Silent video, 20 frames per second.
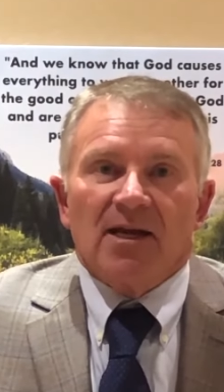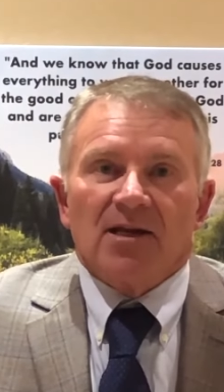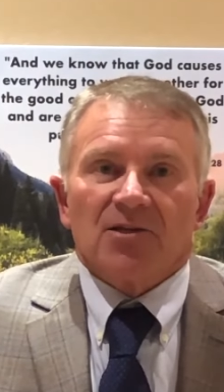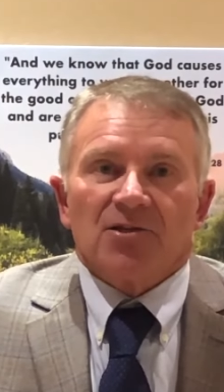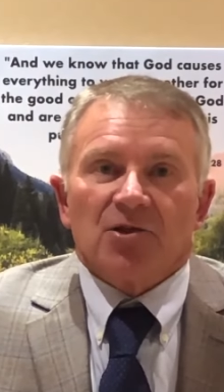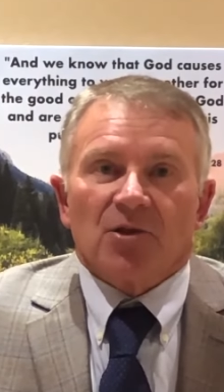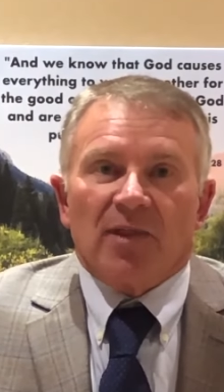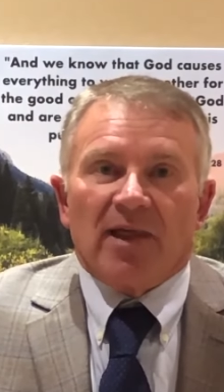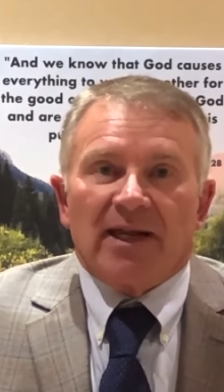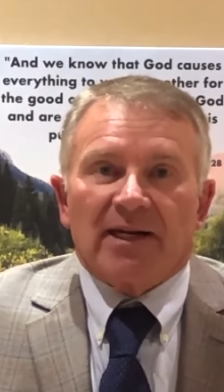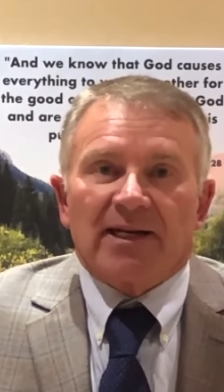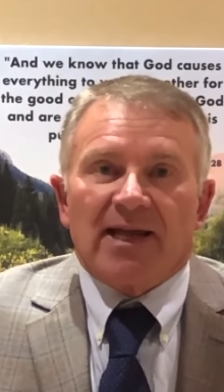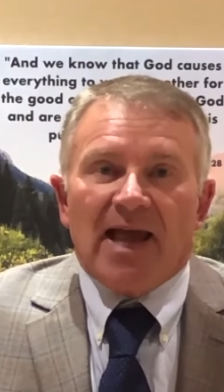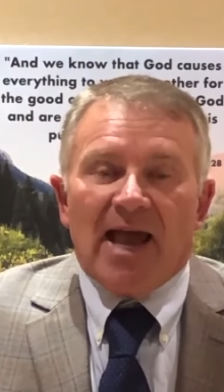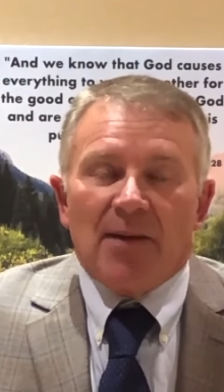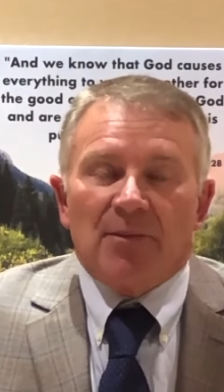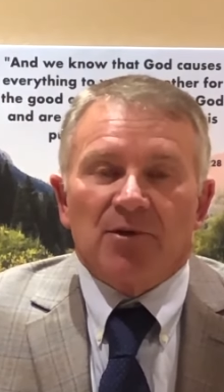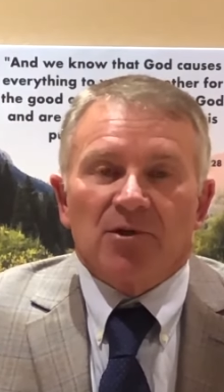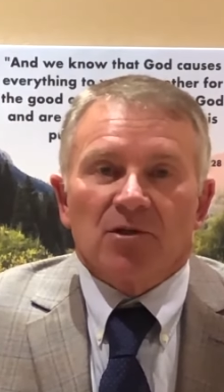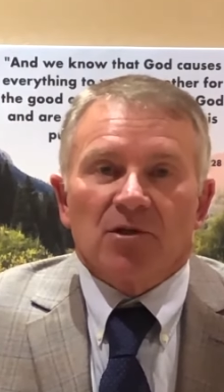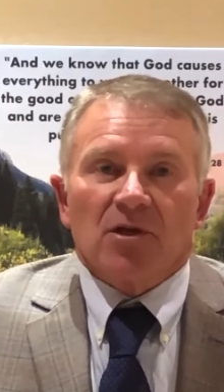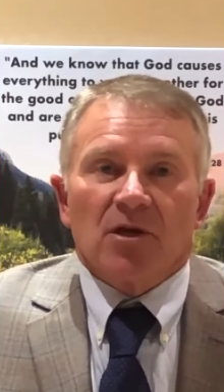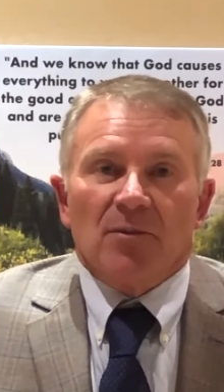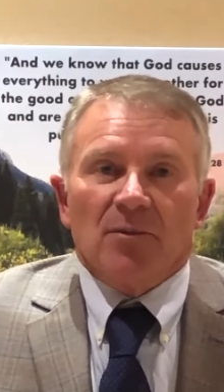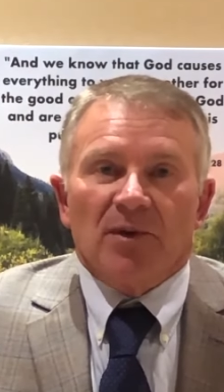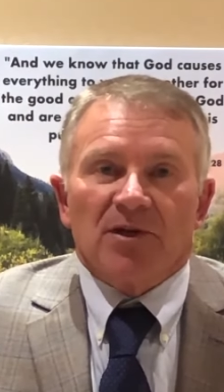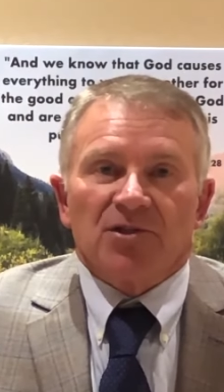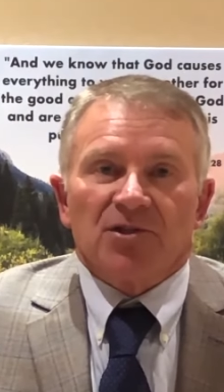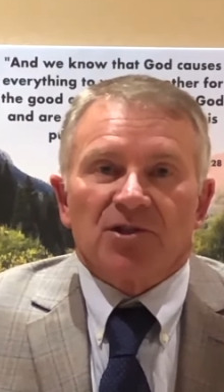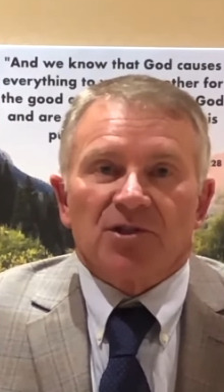so that Capitol
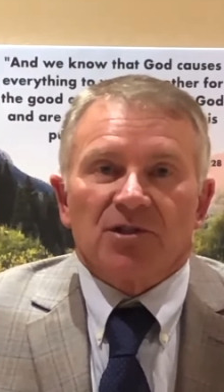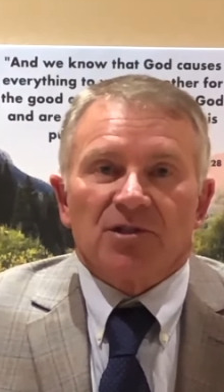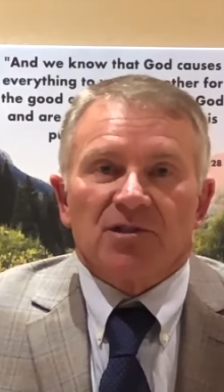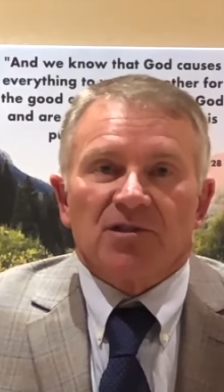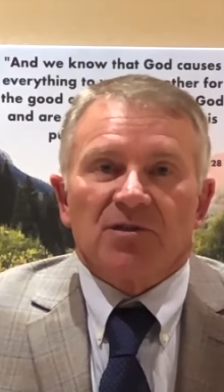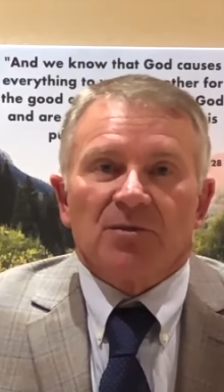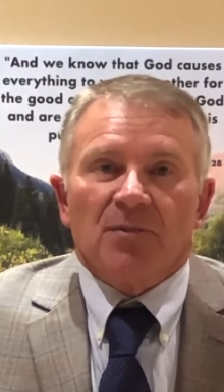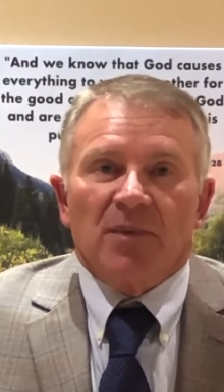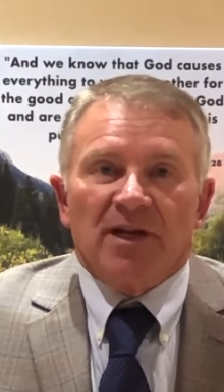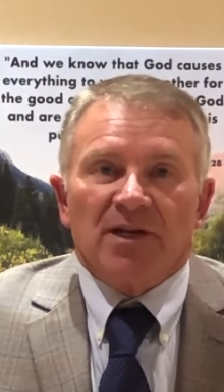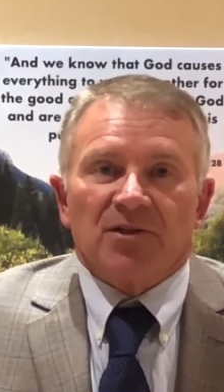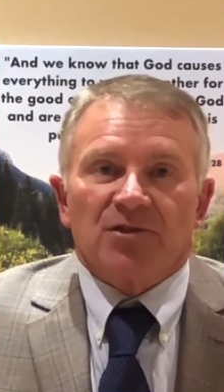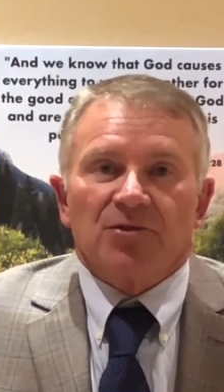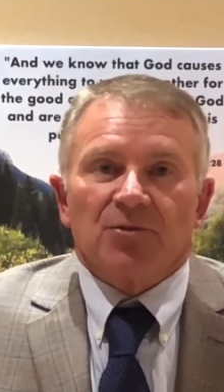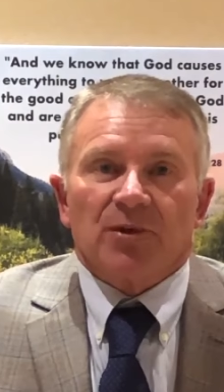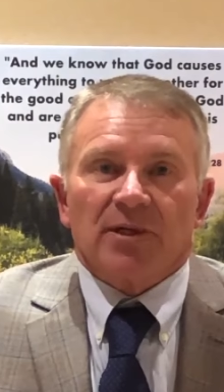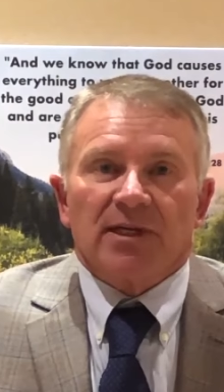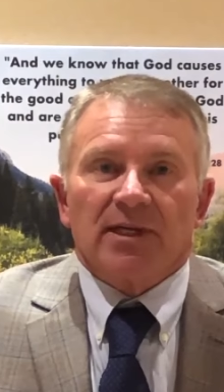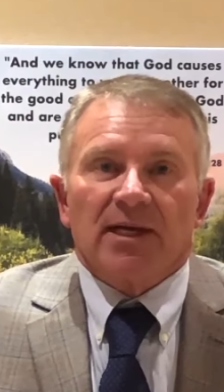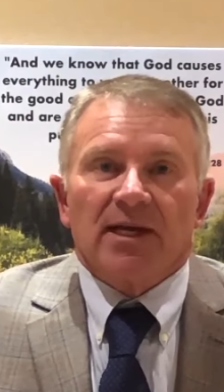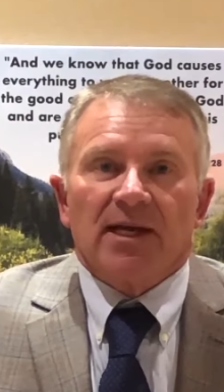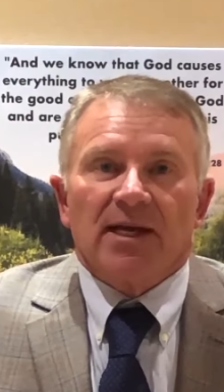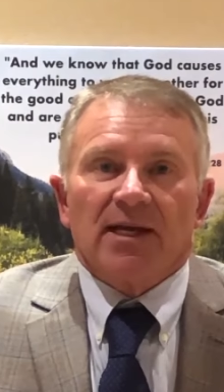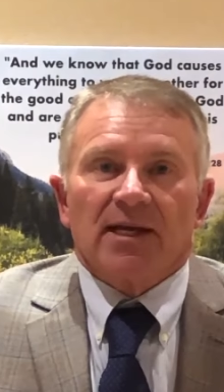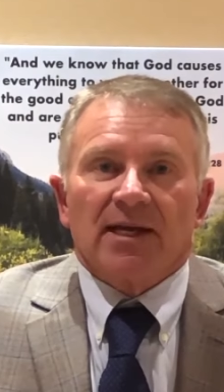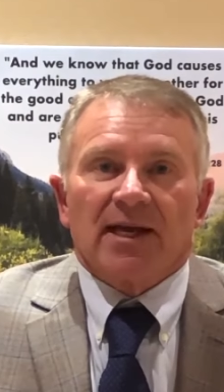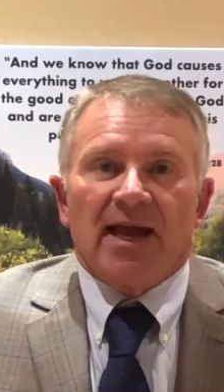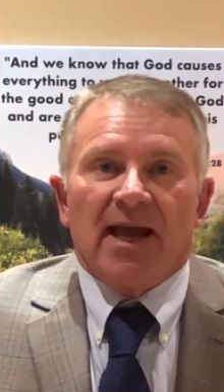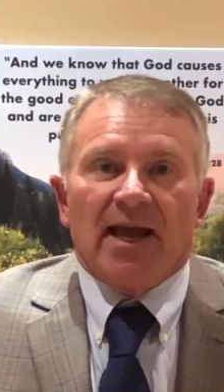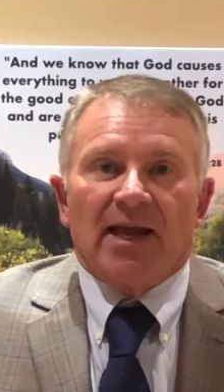Commission's ministry
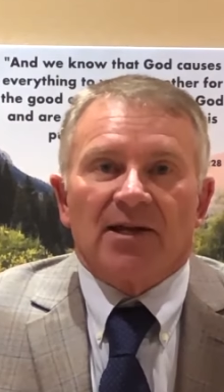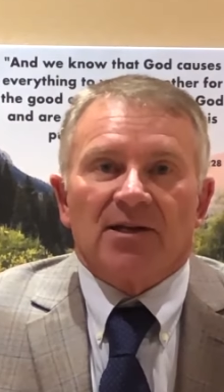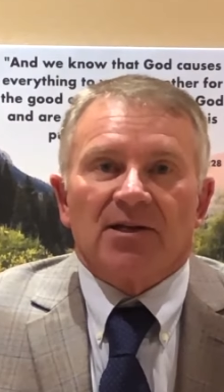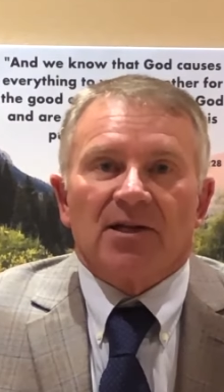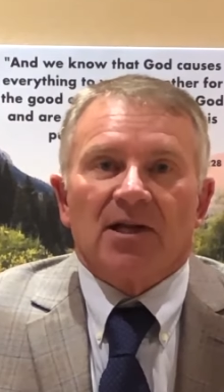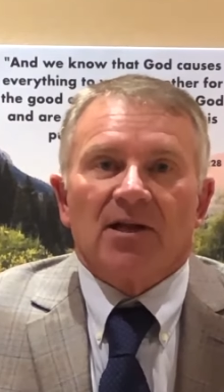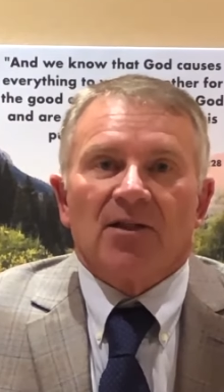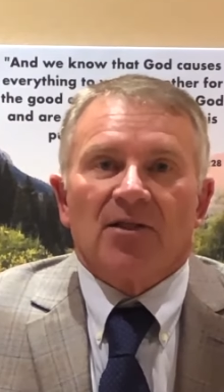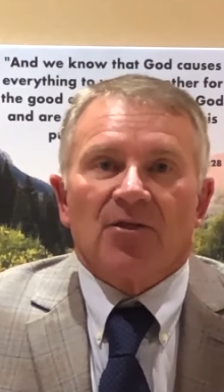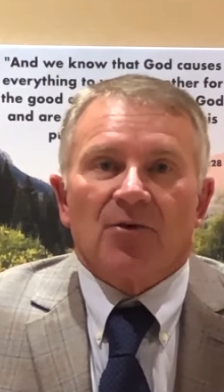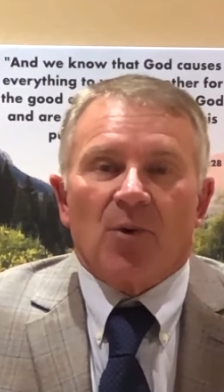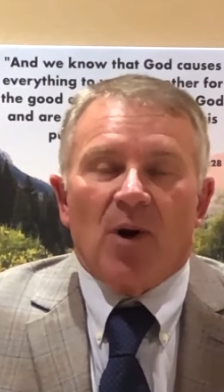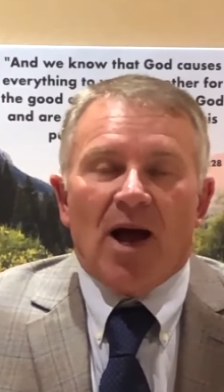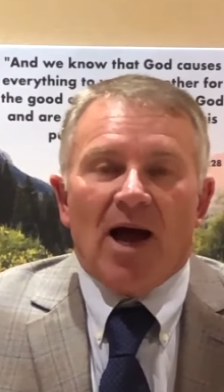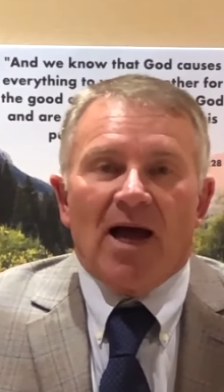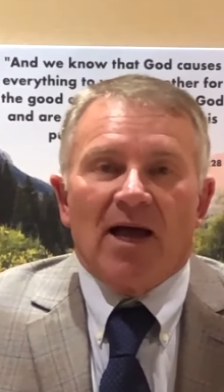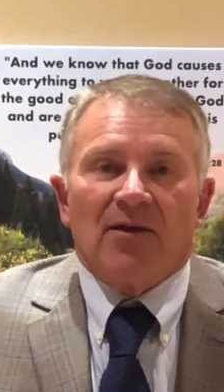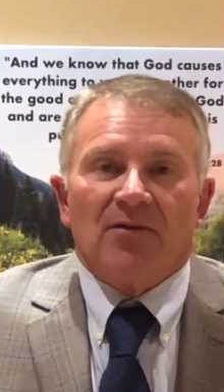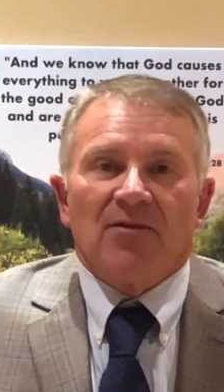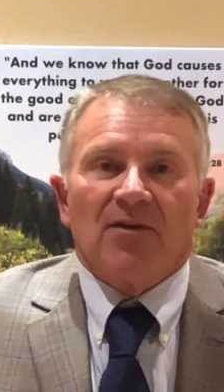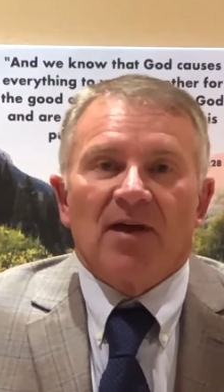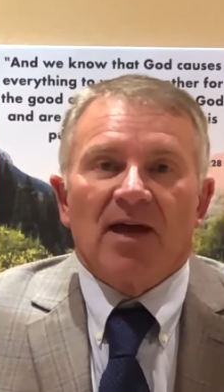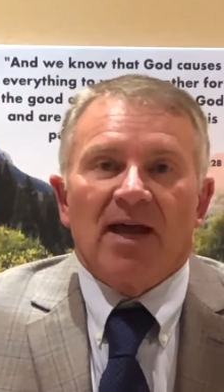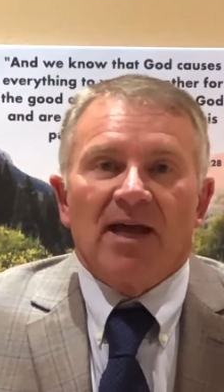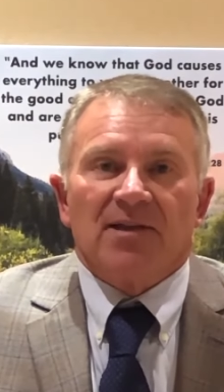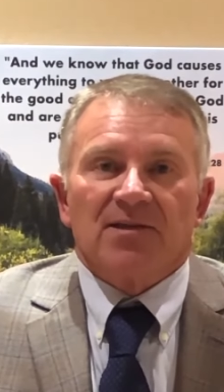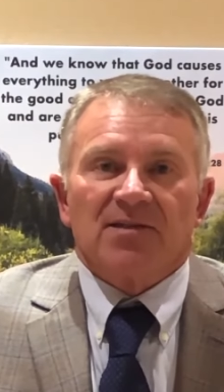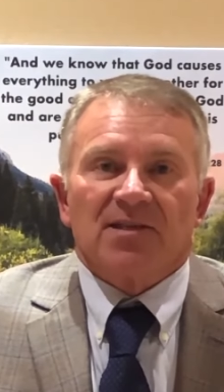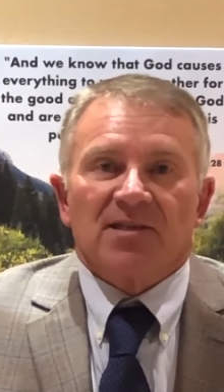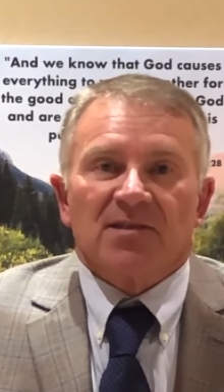can thrive
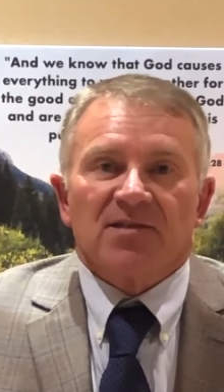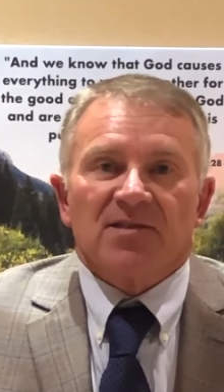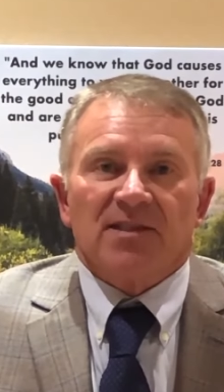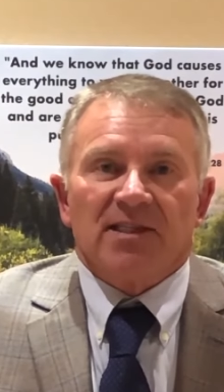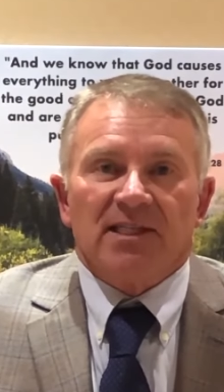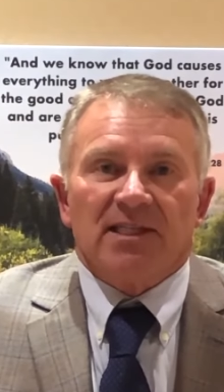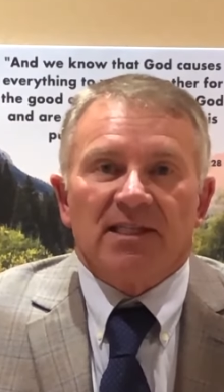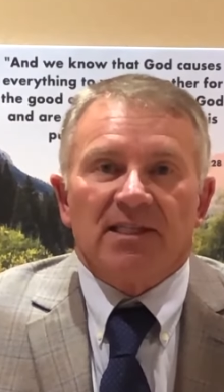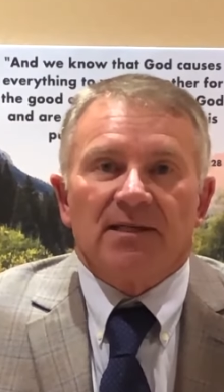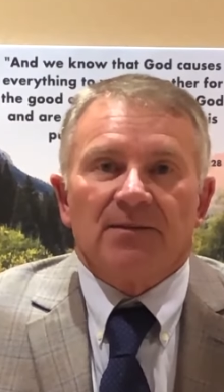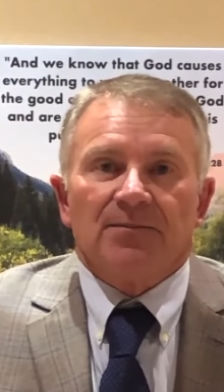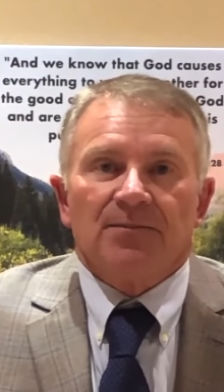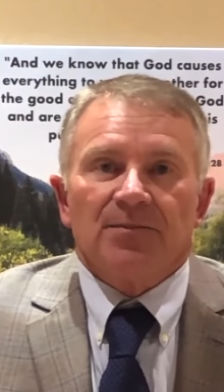and succeed.